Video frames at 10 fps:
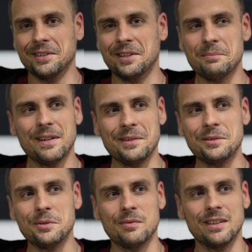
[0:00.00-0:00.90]
You Look at my
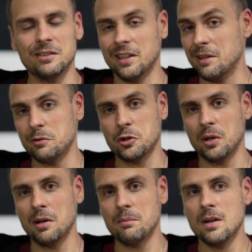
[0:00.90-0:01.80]
YouTube videos. I never
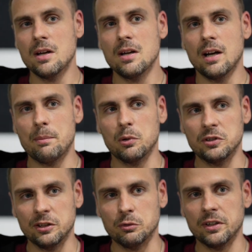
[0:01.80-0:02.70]
shut up. I
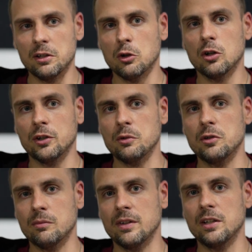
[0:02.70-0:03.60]
post these really long
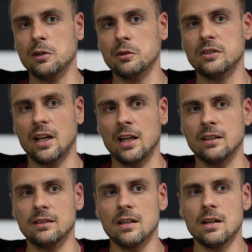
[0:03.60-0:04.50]
YouTube videos
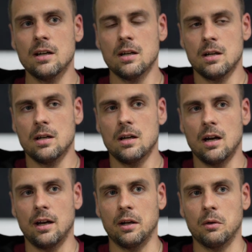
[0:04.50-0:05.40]
and,
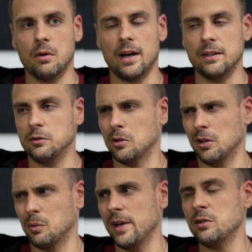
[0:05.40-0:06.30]
you know, I
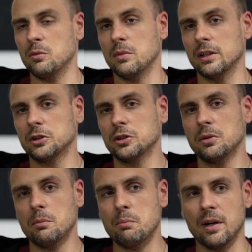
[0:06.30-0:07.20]
talk way too much.
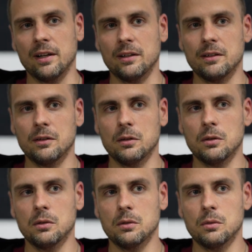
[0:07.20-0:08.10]
But
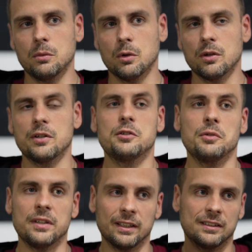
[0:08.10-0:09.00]
what are the
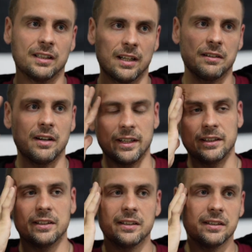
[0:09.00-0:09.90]
two things that I
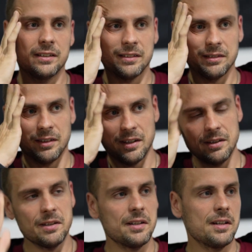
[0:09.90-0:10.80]
like,
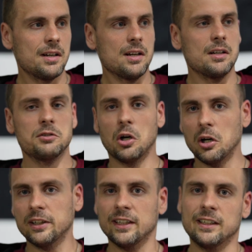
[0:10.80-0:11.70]
right?
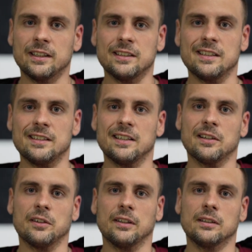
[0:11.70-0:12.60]
Talking and
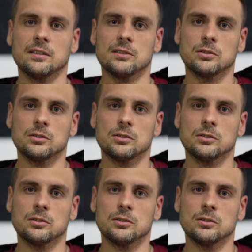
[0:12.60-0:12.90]
detailing.